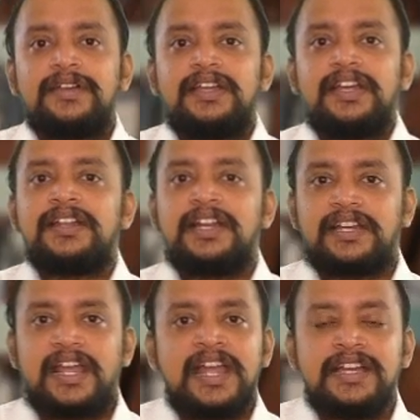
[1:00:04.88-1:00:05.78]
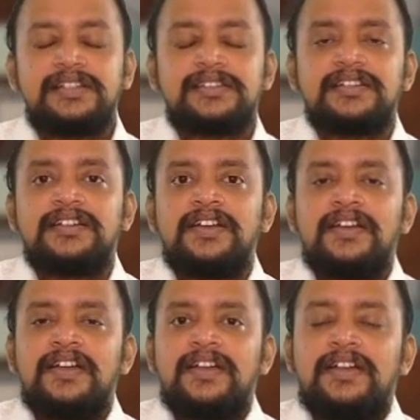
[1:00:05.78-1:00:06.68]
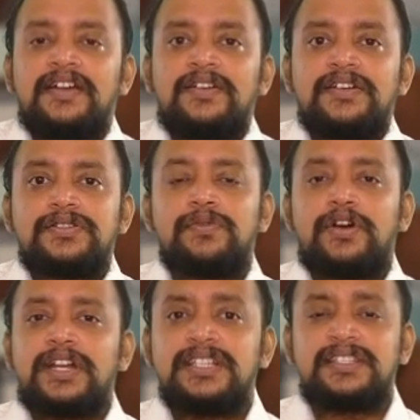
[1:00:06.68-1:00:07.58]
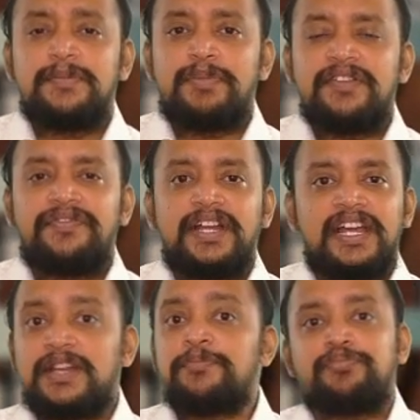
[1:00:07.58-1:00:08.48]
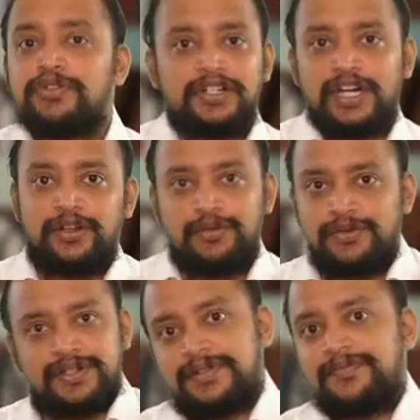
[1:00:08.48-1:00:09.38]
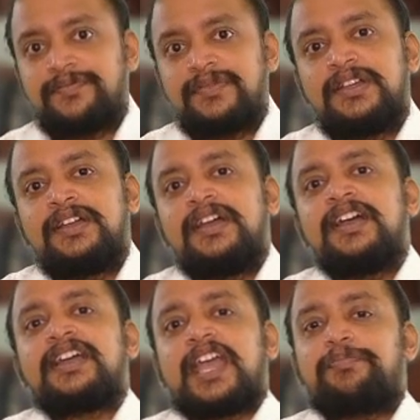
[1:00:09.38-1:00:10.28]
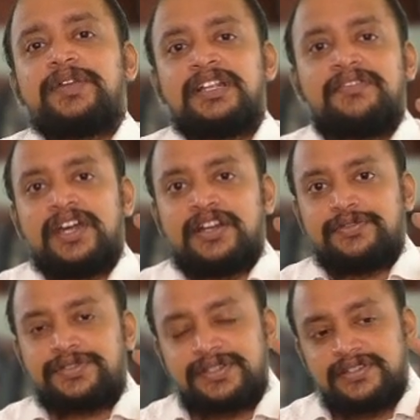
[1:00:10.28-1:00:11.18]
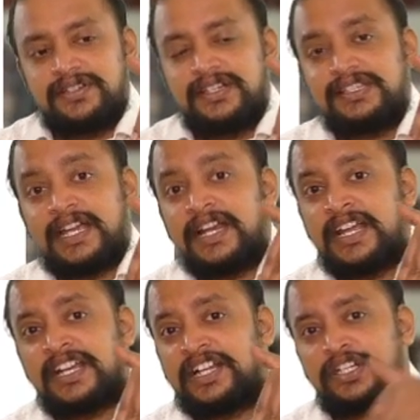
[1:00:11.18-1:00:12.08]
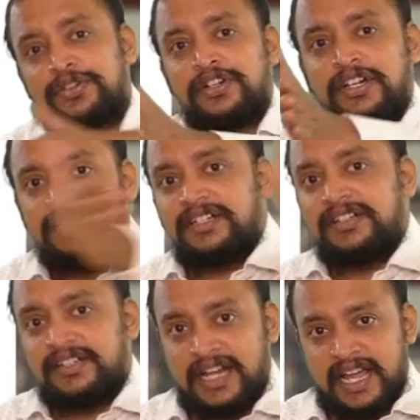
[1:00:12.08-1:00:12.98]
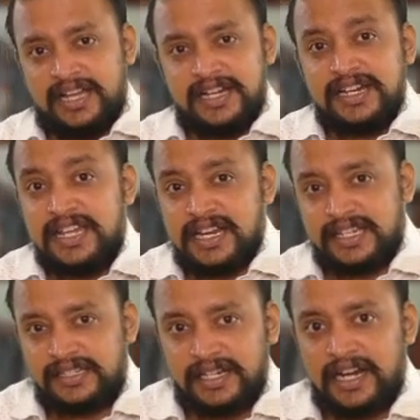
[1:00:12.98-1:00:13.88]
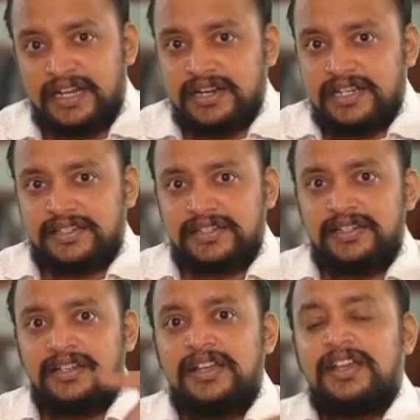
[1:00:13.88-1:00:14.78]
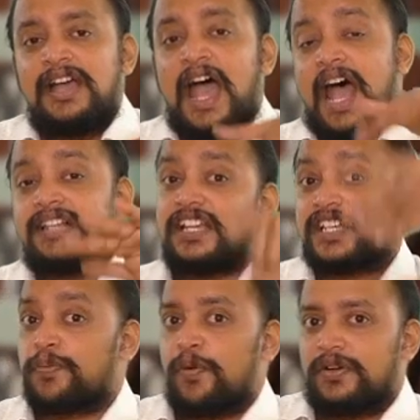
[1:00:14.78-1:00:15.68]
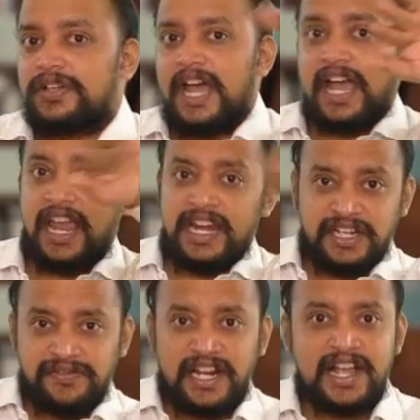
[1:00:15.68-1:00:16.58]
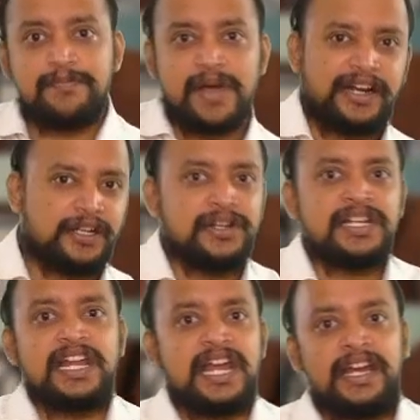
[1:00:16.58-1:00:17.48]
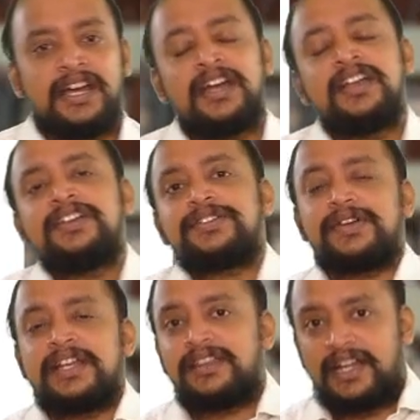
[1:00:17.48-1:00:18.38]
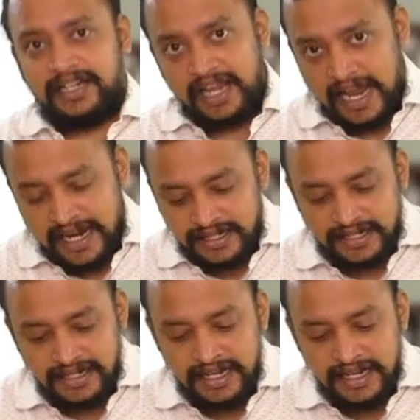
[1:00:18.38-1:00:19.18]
in that case, so what is the benefit here? Imported goods kept in the warehouse, sending it to like uh, nearest countries as export. Again, it will come back to India. So, in that case,